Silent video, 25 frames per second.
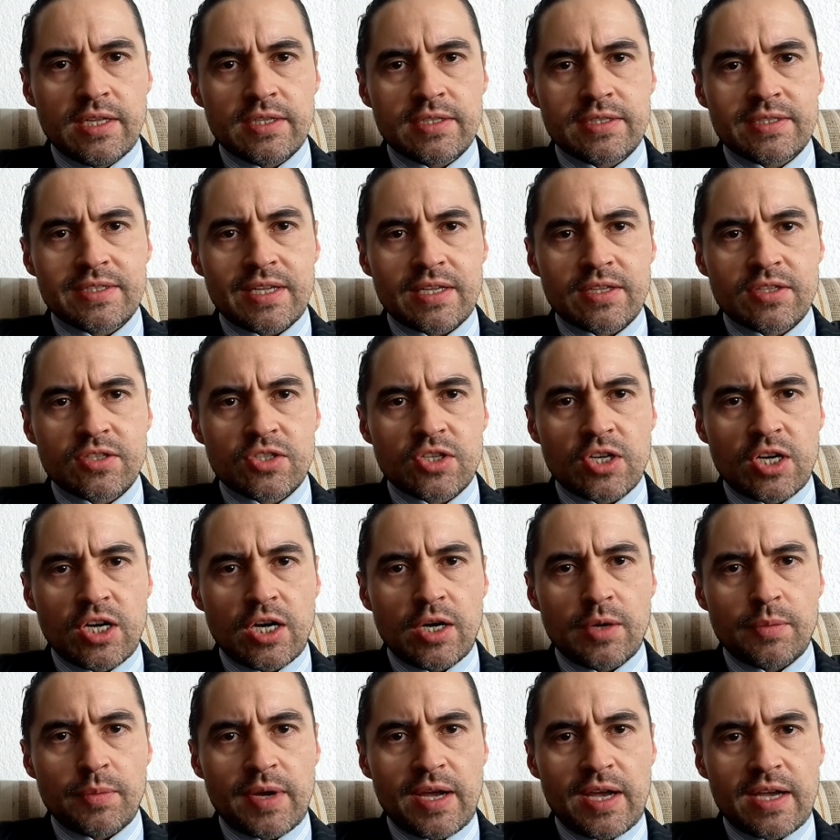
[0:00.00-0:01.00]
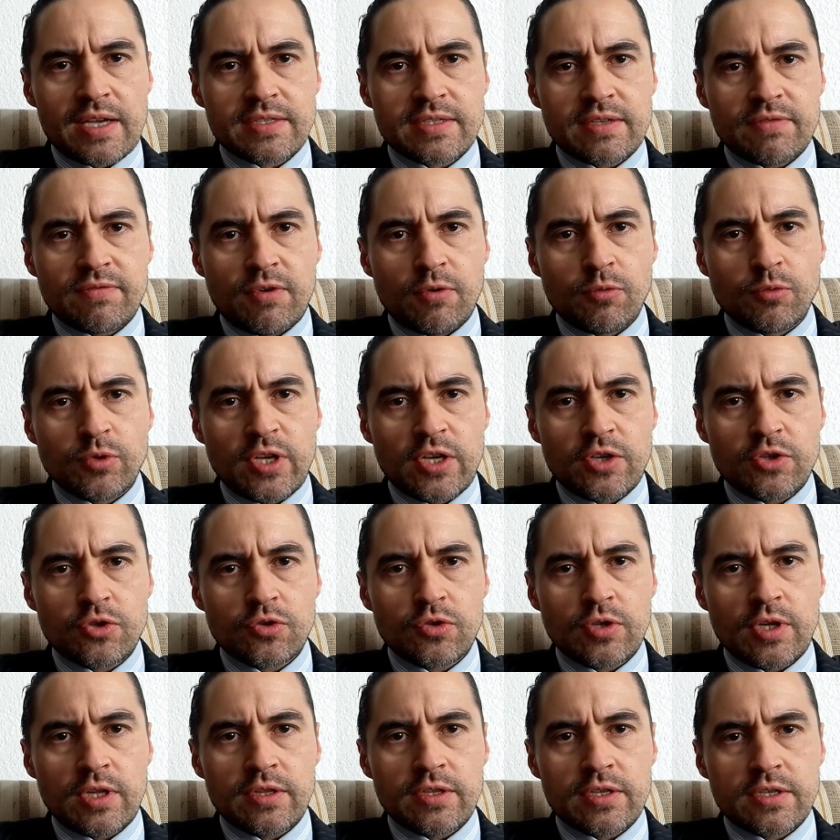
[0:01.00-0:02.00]
skills that serve as a
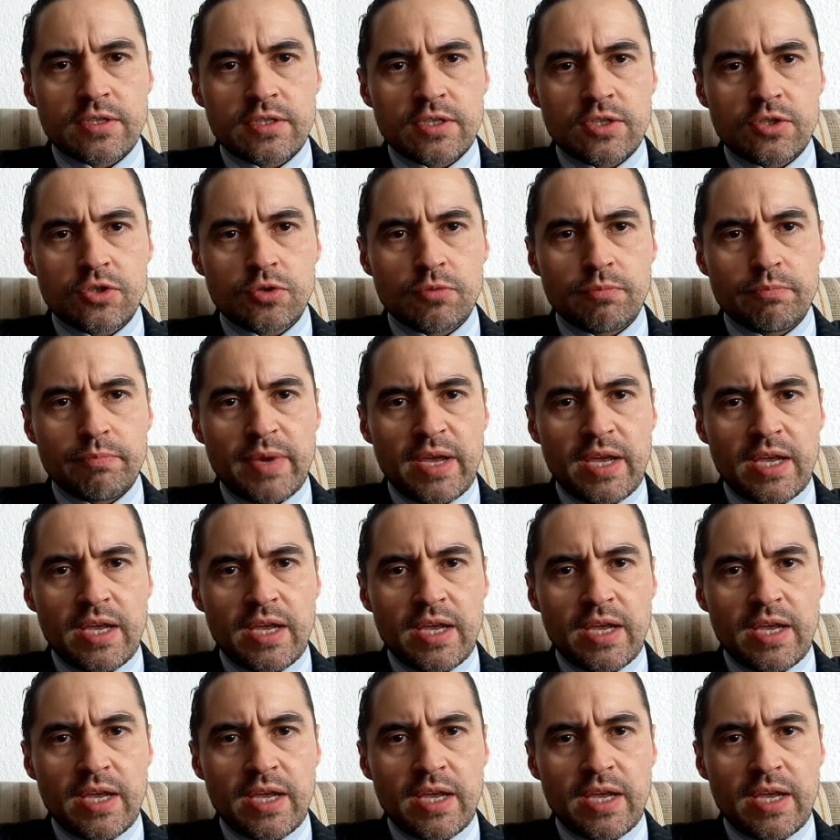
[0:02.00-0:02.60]
foundational decision